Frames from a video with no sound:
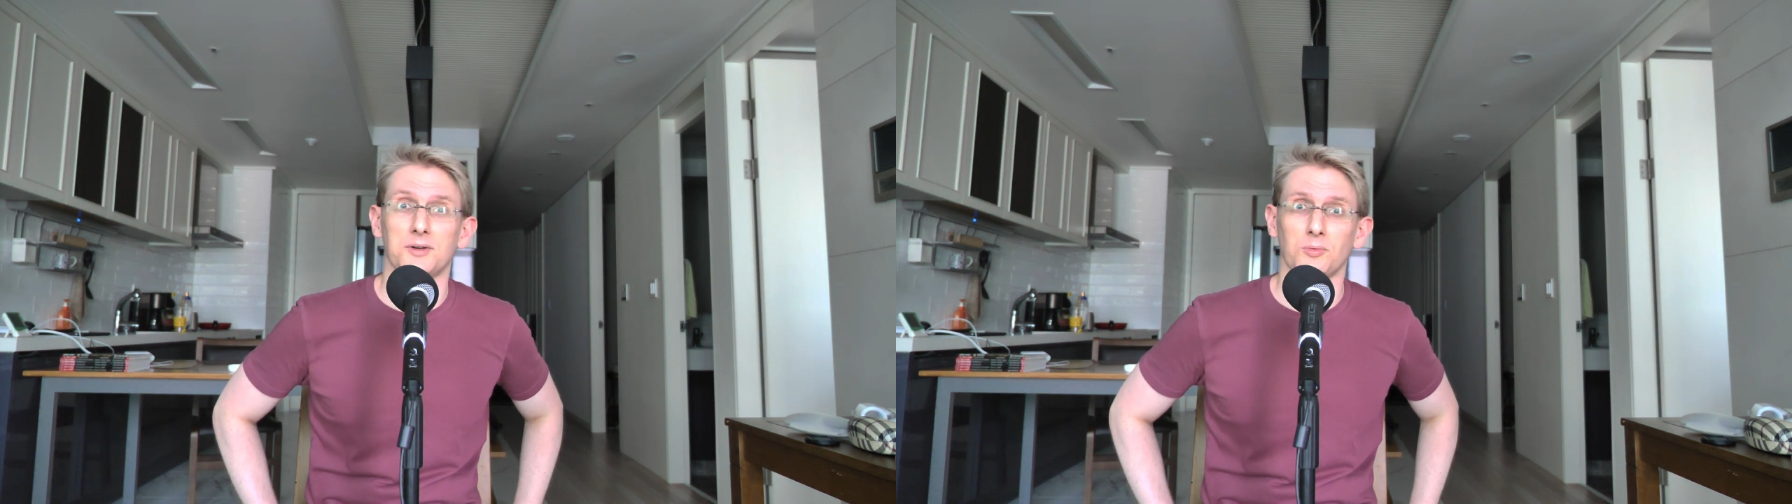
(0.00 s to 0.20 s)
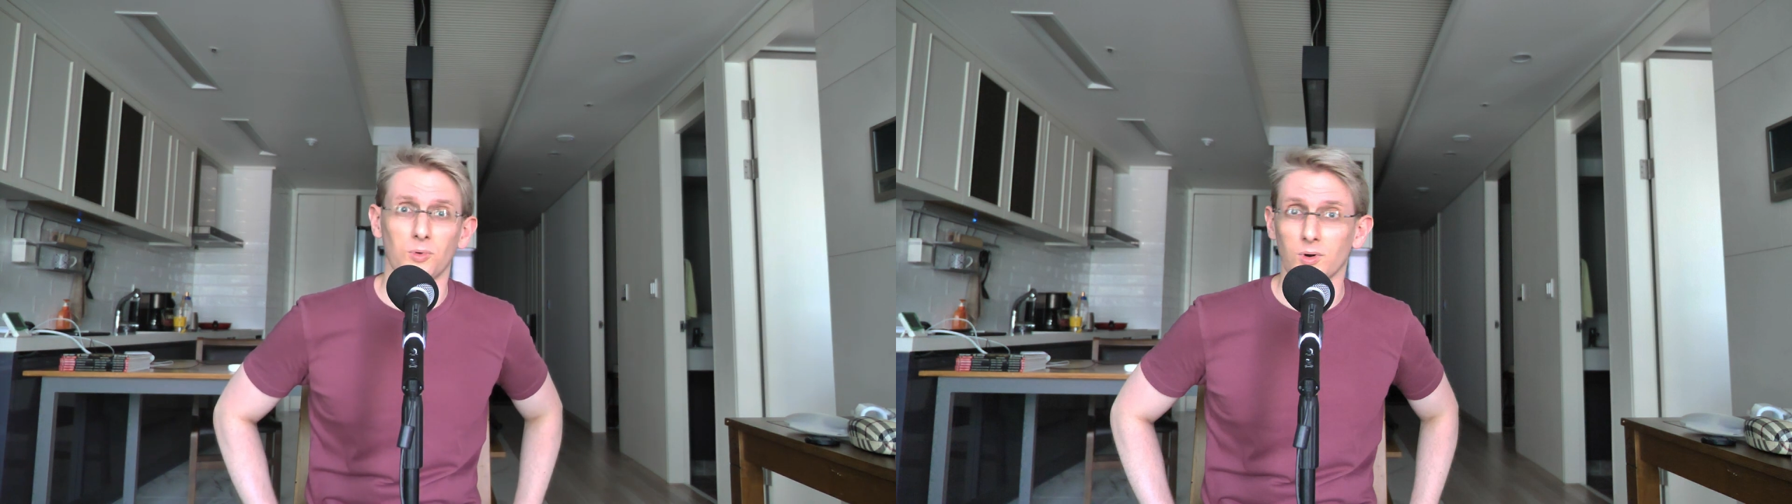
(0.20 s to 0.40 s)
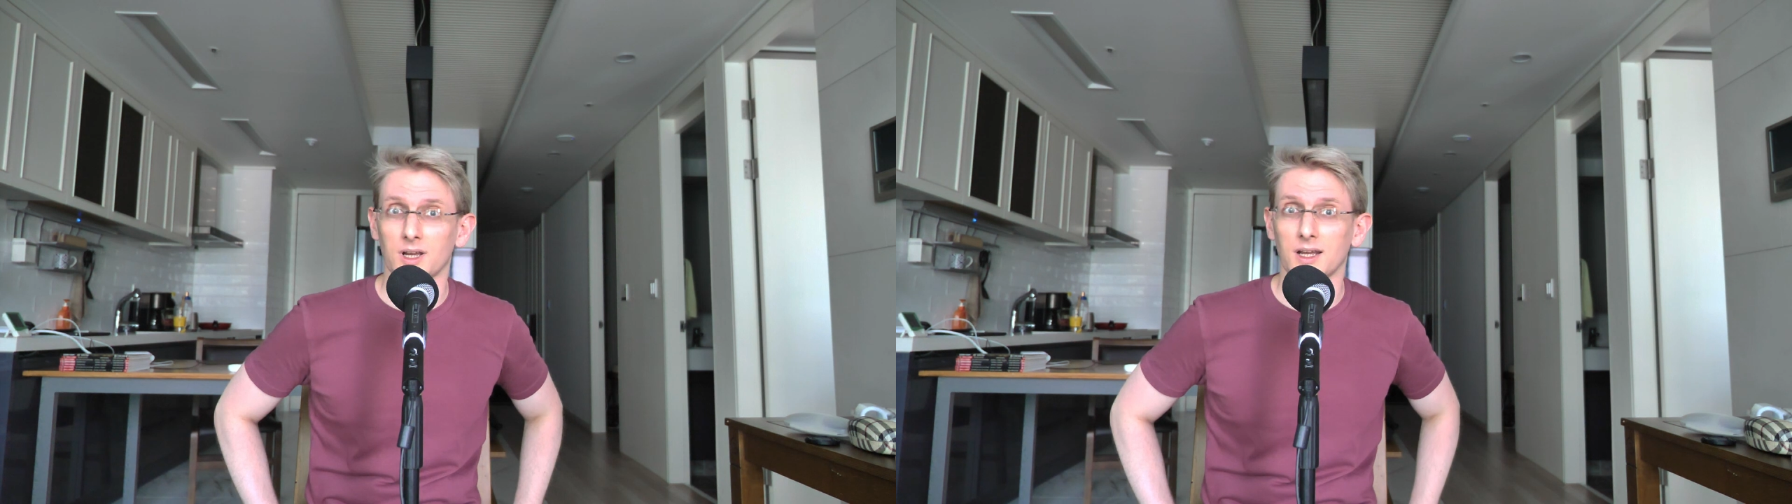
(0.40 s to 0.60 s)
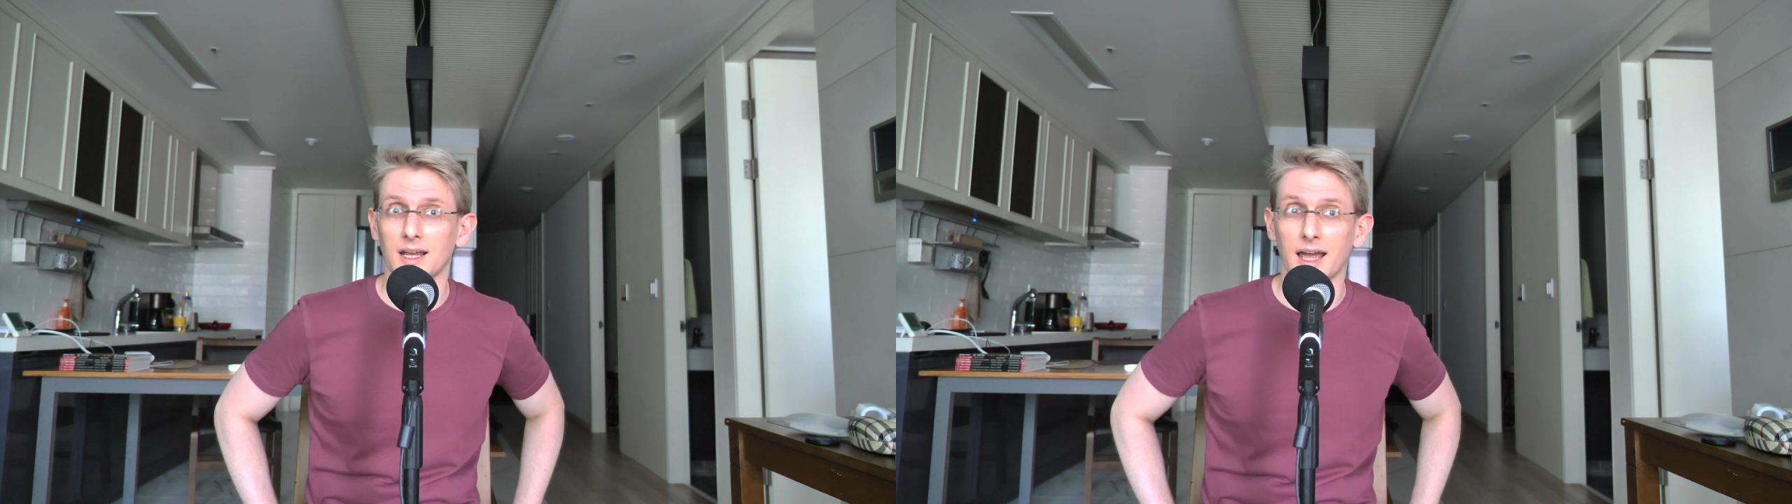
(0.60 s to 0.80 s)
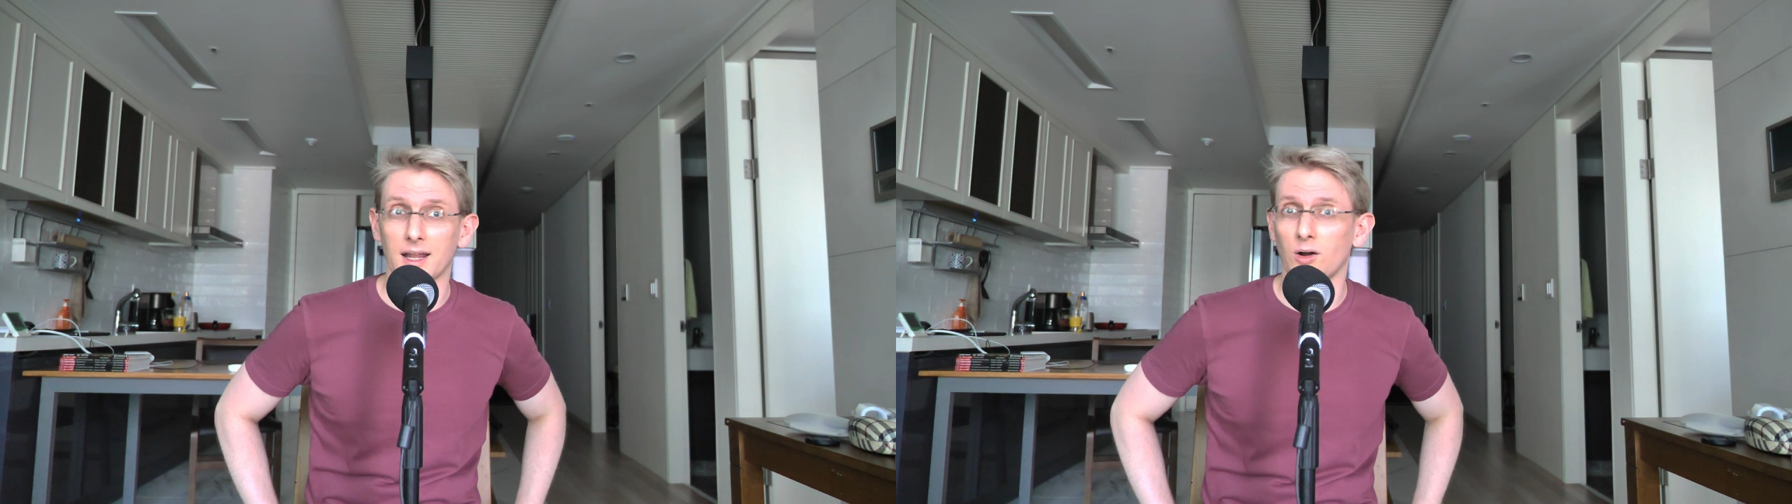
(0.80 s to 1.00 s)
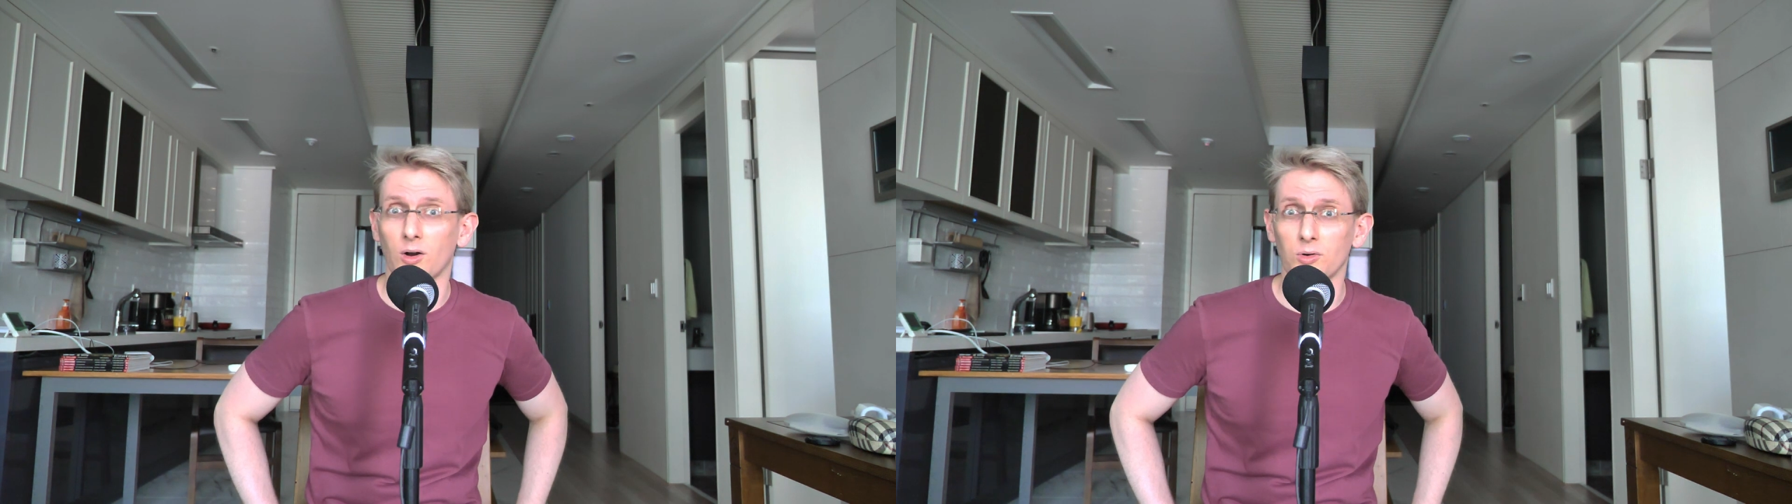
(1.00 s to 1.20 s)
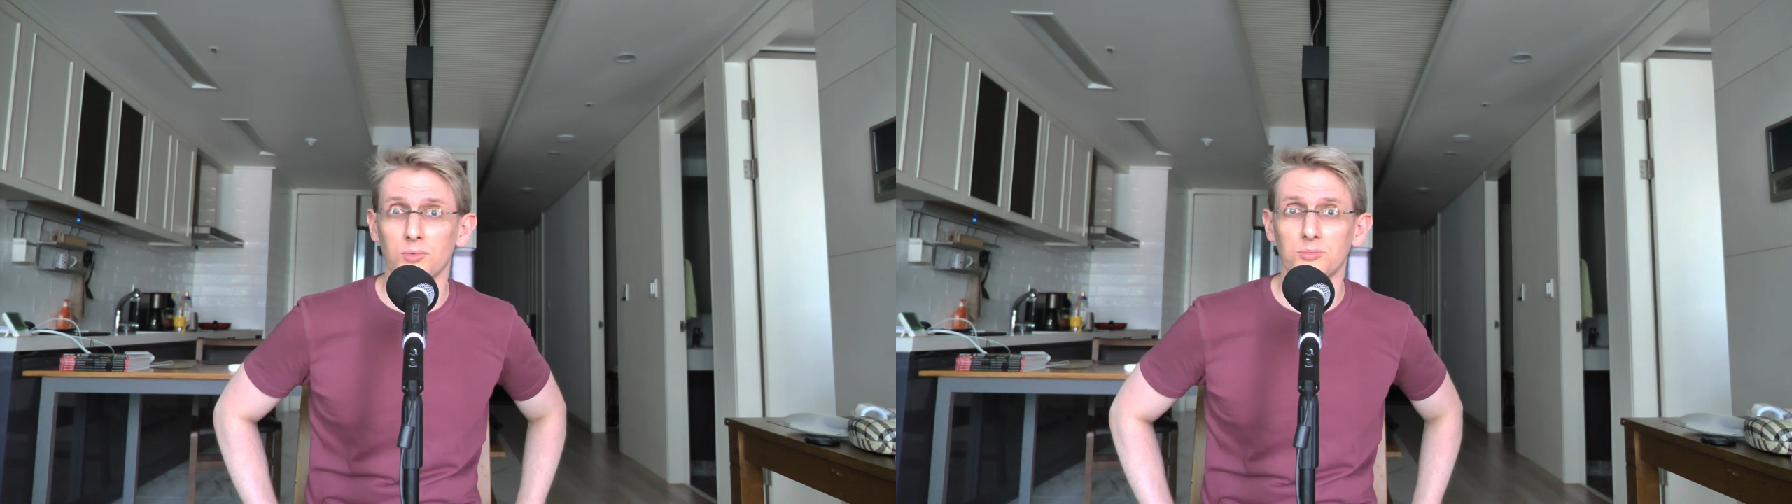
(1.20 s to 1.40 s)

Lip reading: working at home.